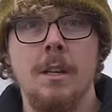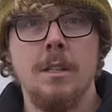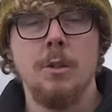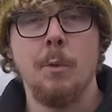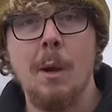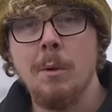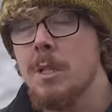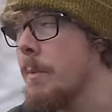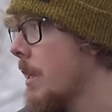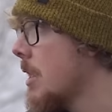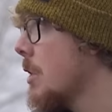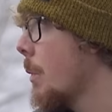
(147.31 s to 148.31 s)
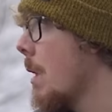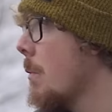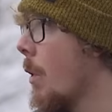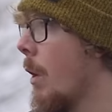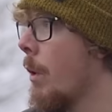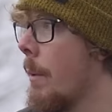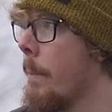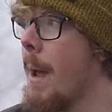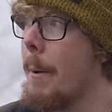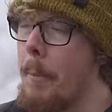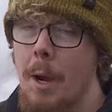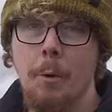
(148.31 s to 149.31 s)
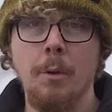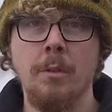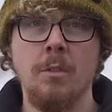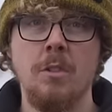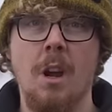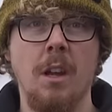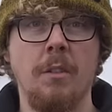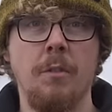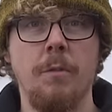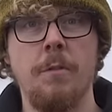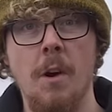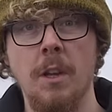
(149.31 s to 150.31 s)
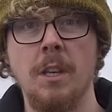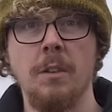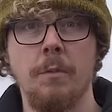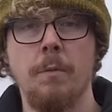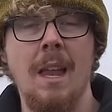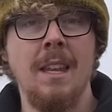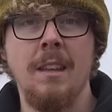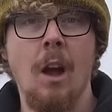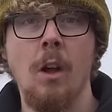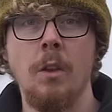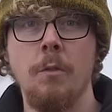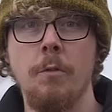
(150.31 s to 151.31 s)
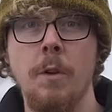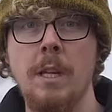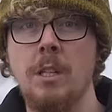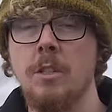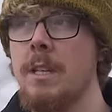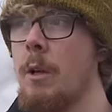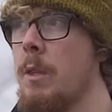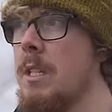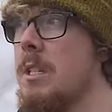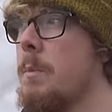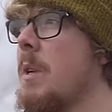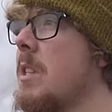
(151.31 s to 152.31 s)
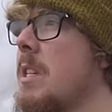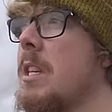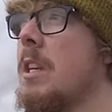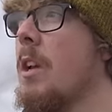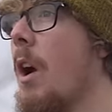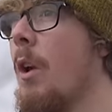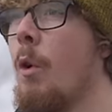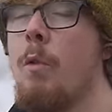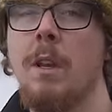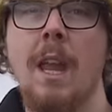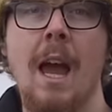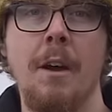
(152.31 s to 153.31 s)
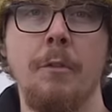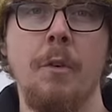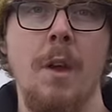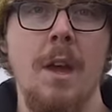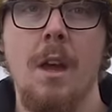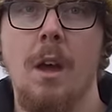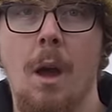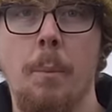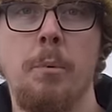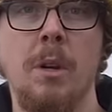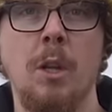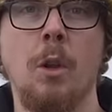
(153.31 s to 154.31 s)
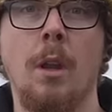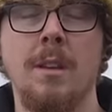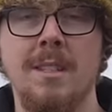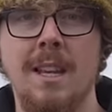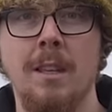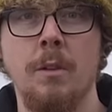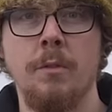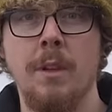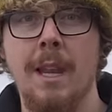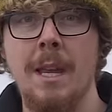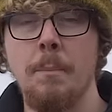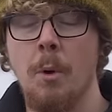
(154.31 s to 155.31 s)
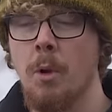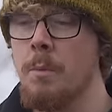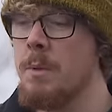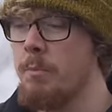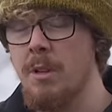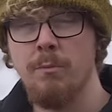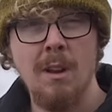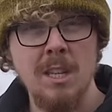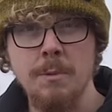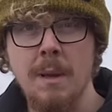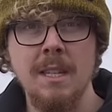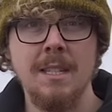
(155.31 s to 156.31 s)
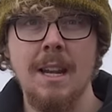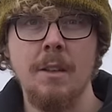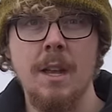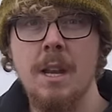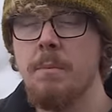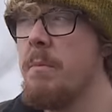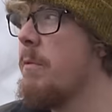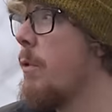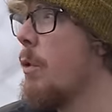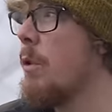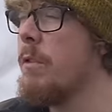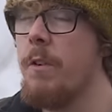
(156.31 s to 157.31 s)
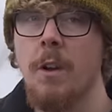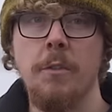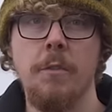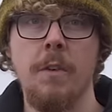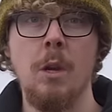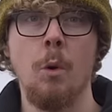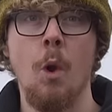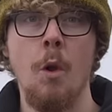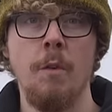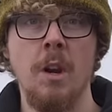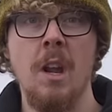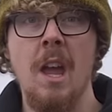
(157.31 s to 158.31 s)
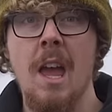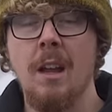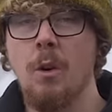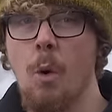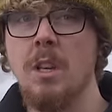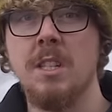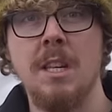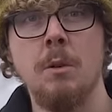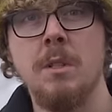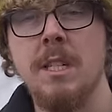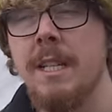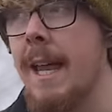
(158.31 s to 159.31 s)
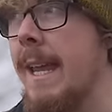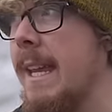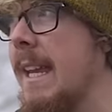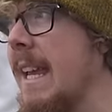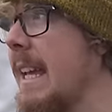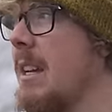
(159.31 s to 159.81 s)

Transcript: So we're now into my swim where I want to map out and kind of find any kind of features. Now, this is my syndicate. I already have a pretty good understanding of the lake bottom. It's pretty regimented out there, four or five feet all over, quite a silty lake.